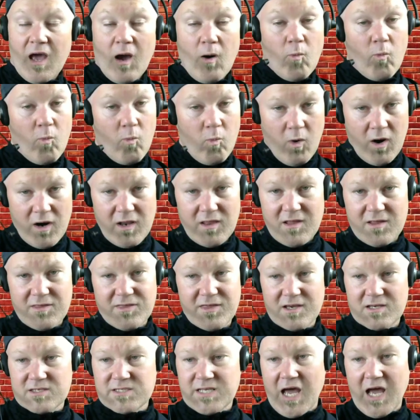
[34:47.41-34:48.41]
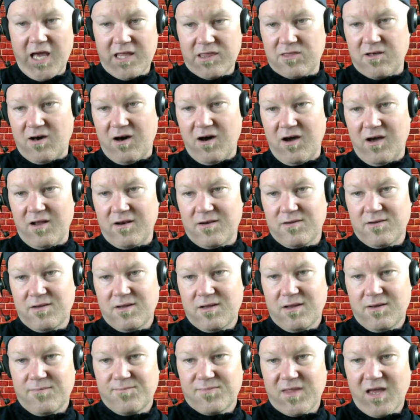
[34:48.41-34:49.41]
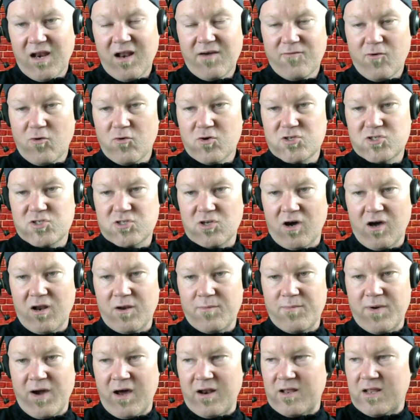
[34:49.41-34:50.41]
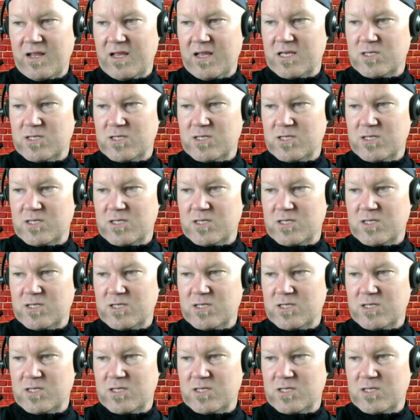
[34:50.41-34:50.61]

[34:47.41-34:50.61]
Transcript: One of the things I thought, and I've always thought about it,